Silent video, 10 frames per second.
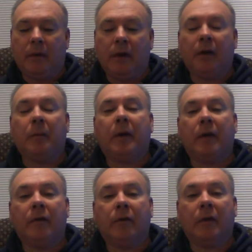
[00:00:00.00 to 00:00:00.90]

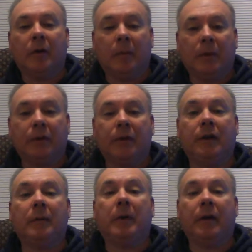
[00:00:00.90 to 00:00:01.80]
independent variables and
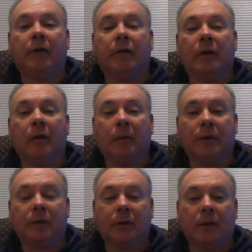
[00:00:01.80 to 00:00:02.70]
dependent
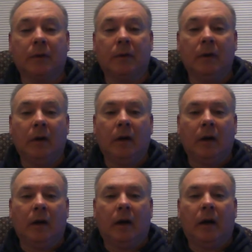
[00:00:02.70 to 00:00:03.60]
variables. So
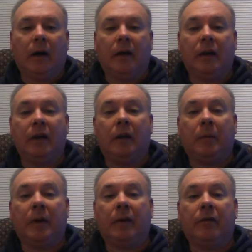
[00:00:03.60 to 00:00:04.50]
an
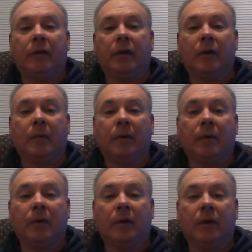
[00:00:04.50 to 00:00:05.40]
independent
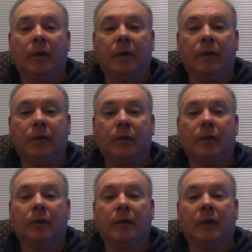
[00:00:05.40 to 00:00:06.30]
variable is
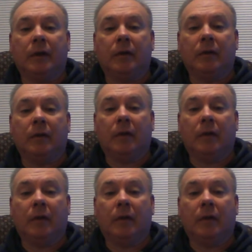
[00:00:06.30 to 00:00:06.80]
usually